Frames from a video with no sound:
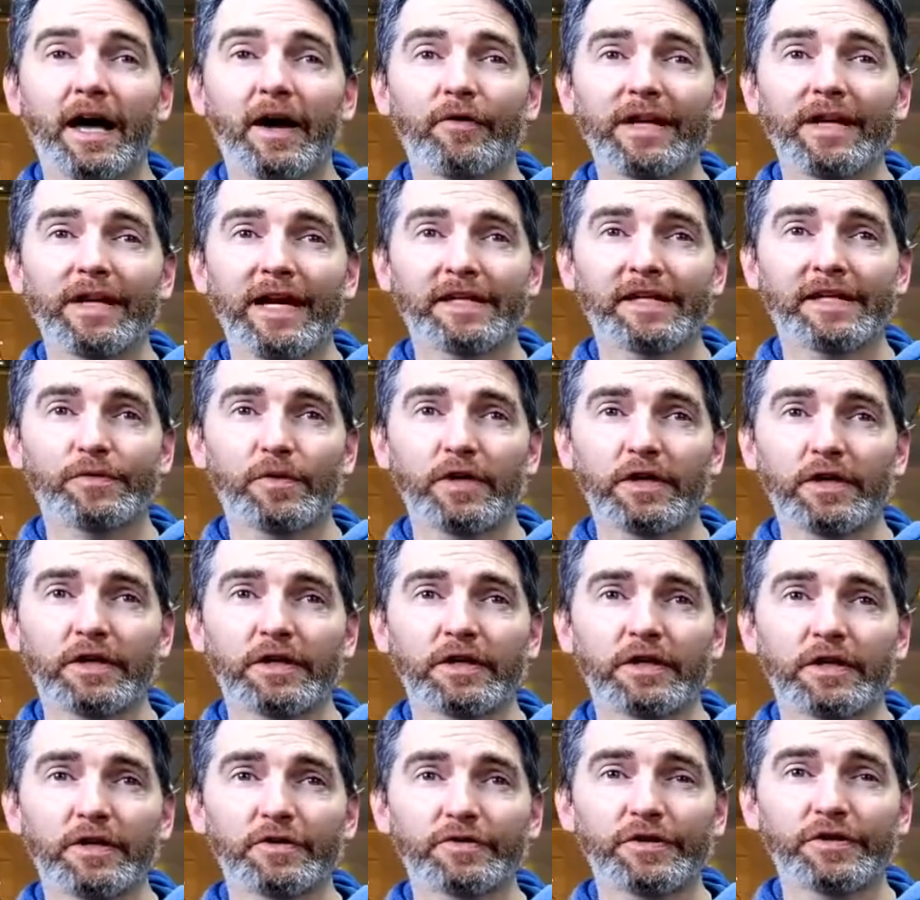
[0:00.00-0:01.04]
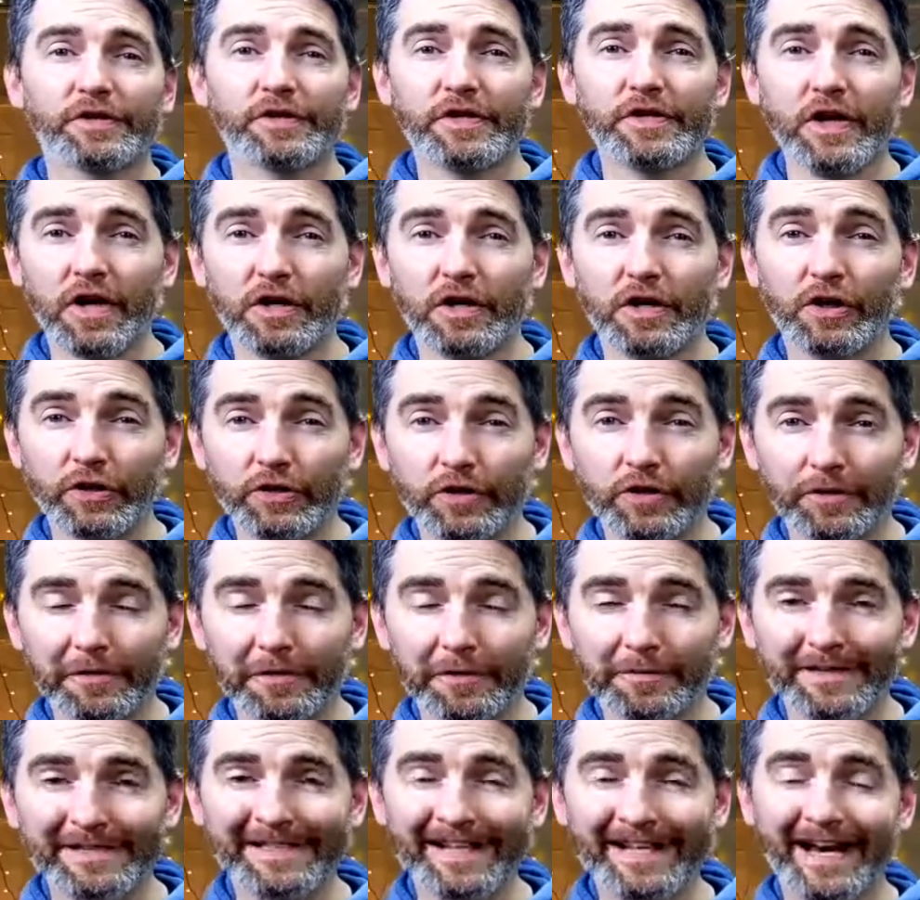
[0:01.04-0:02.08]
Next, we're going to go to the song Hakuna
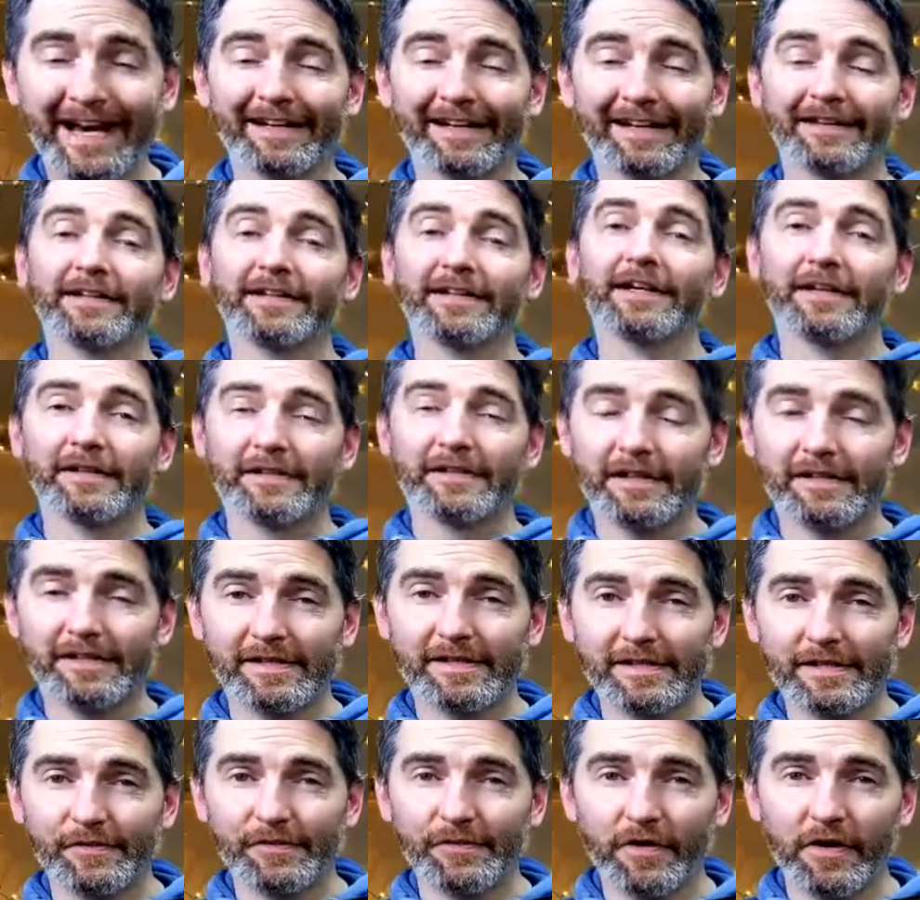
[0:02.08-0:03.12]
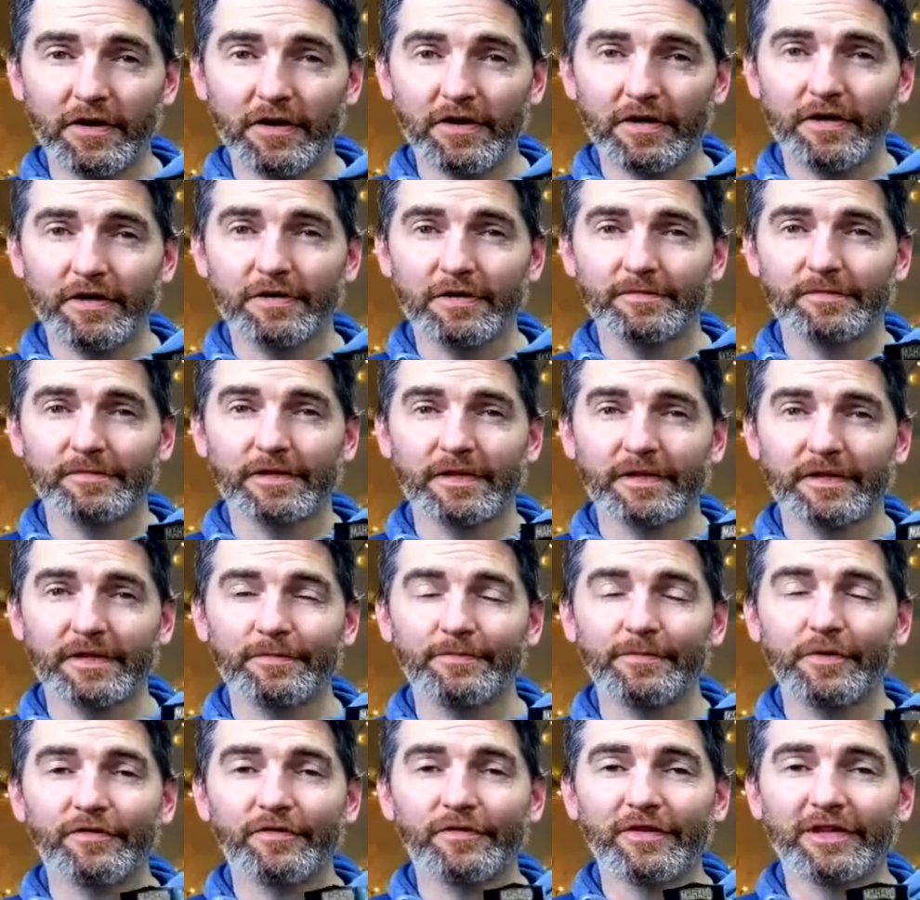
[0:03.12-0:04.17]
Matata. This is from the
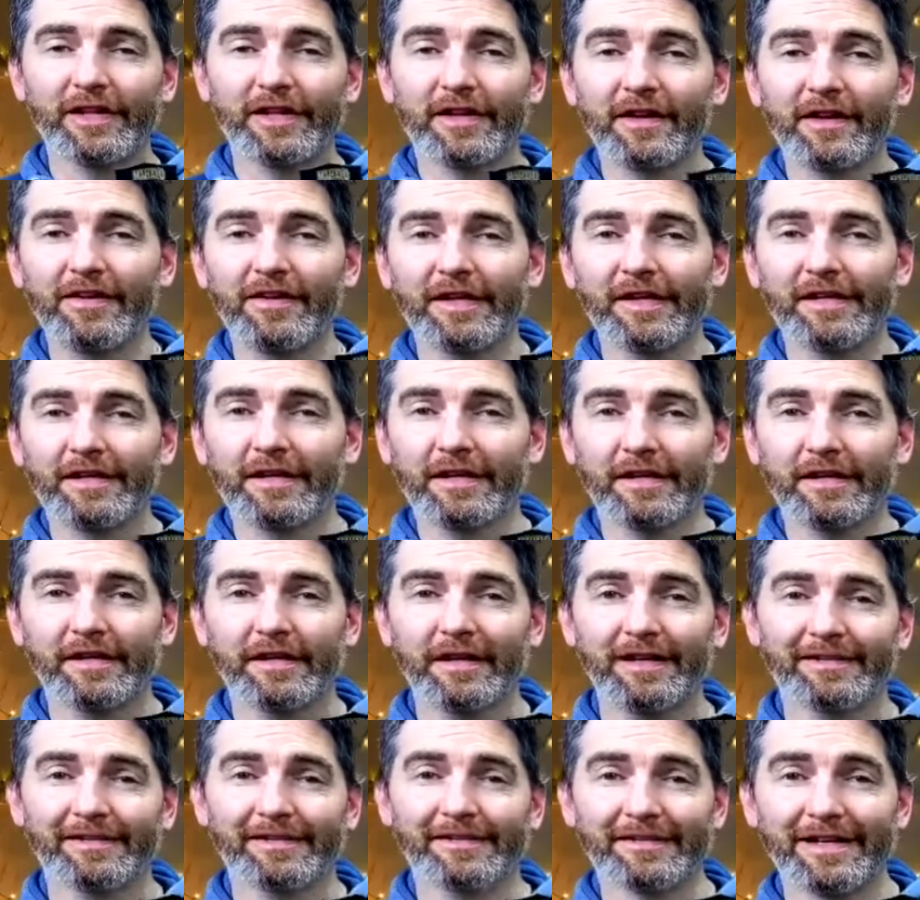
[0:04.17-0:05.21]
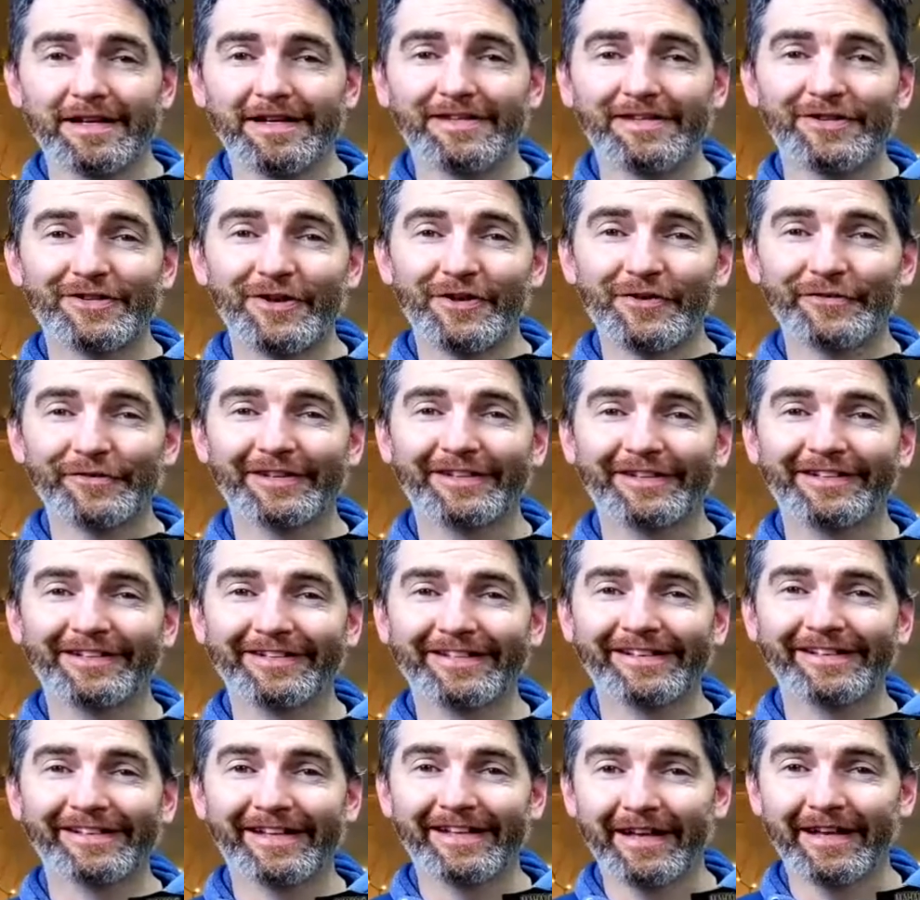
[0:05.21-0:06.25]
movie The Lion King and the stage show The
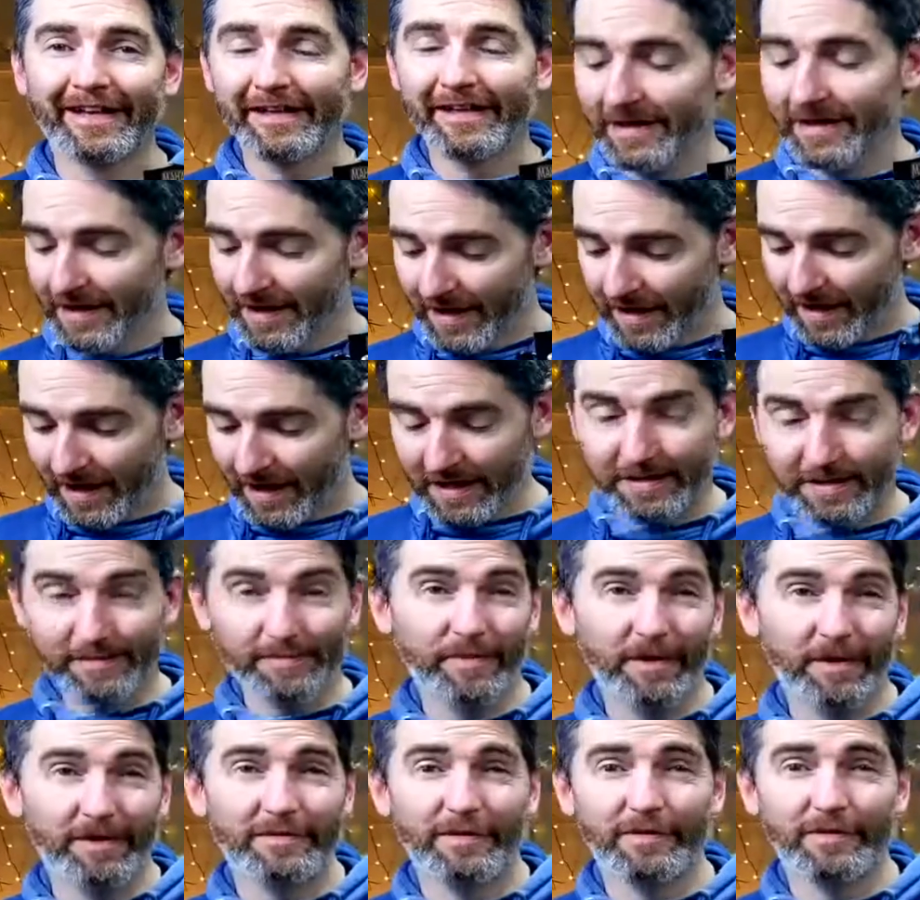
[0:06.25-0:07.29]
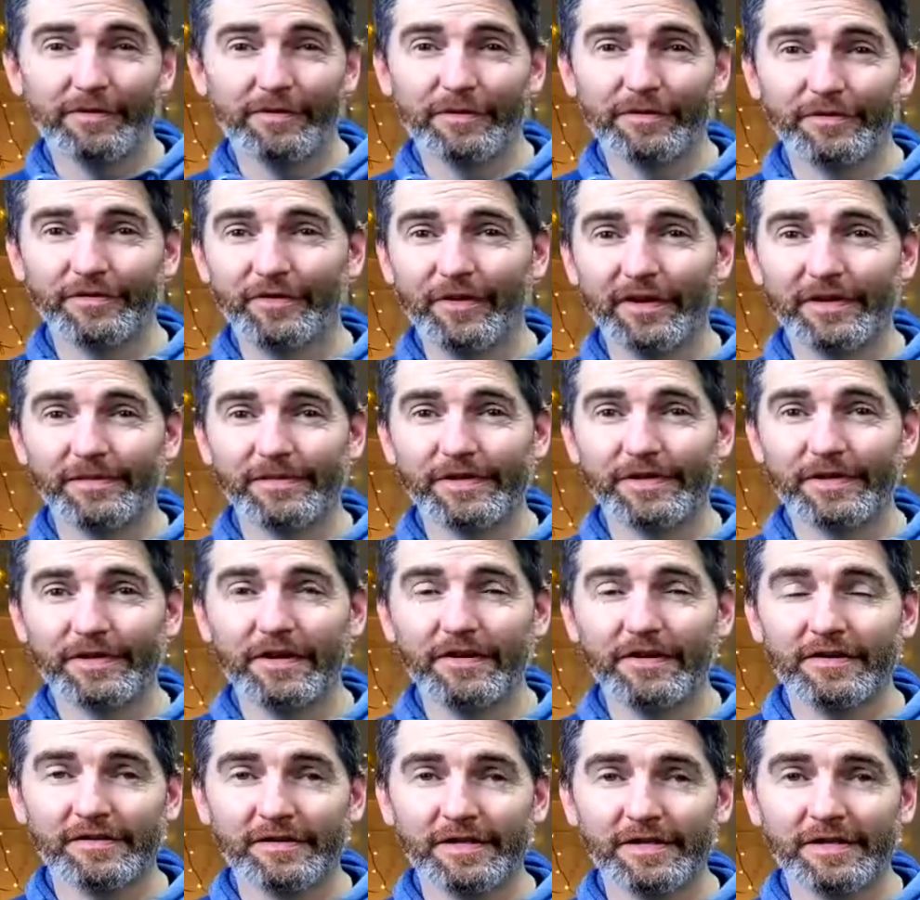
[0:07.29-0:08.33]
Lion King. It's probably one of the most famous
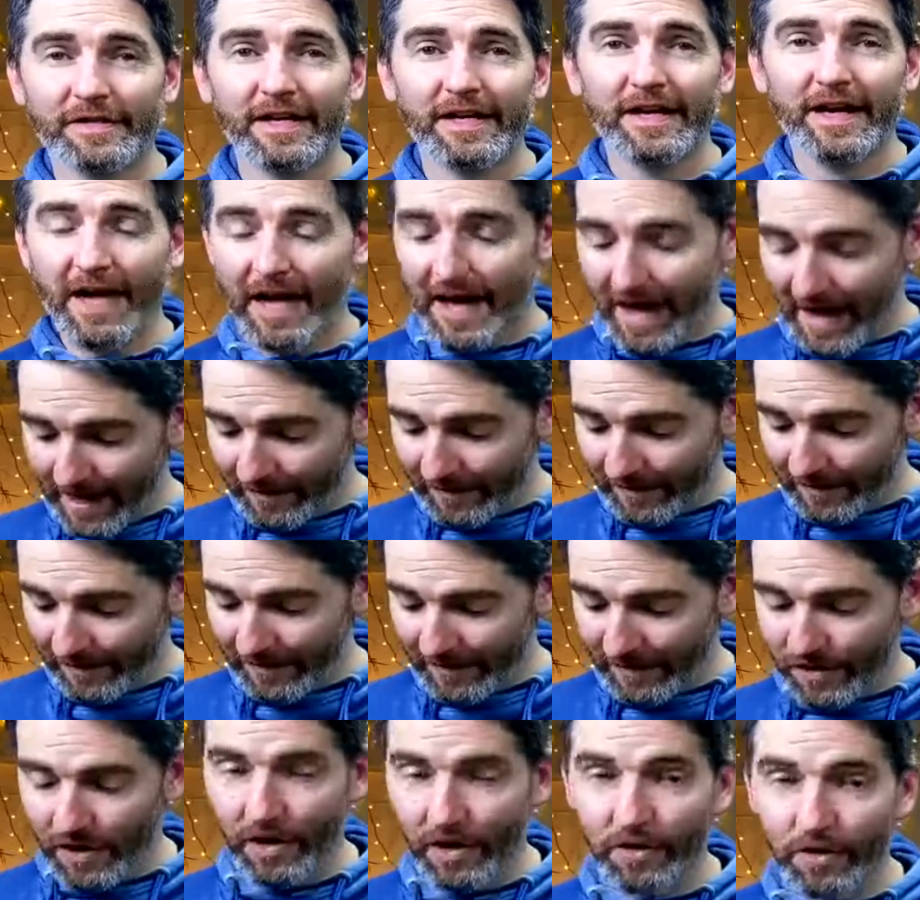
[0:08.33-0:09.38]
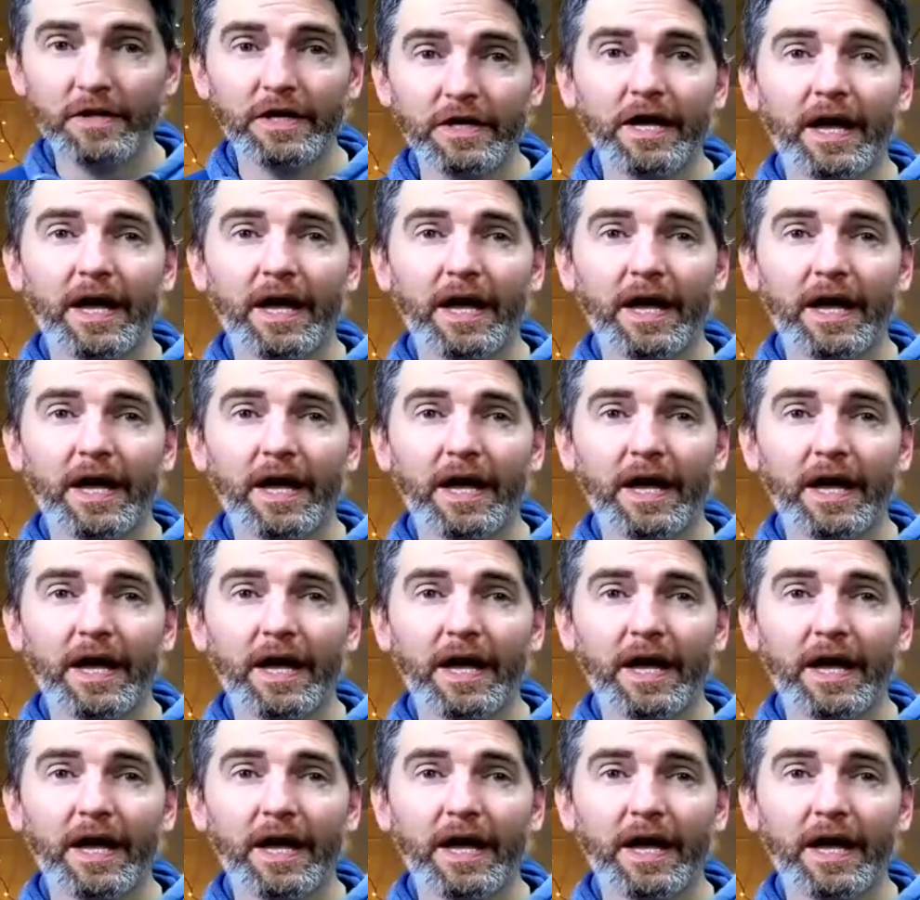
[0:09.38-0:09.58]
songs out of the show.